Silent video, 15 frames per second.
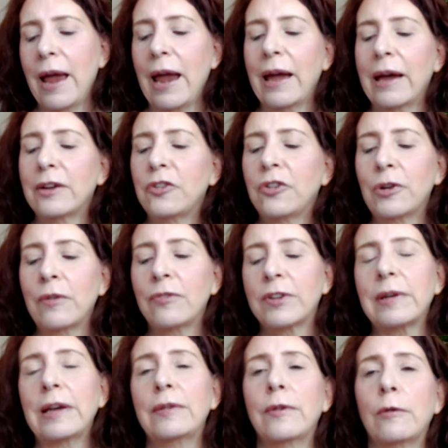and you have
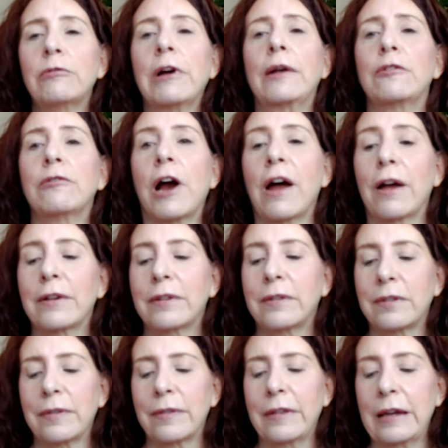seen the Red
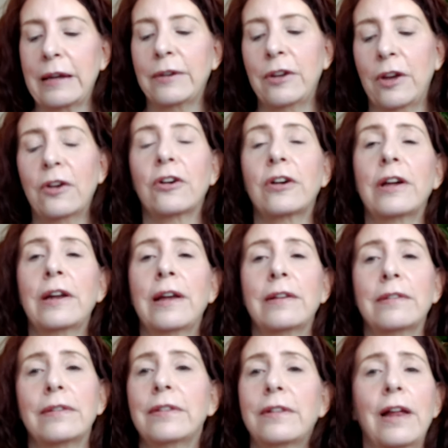Rocks, then you're
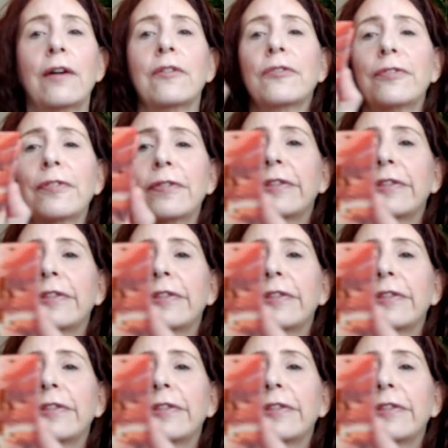gonna love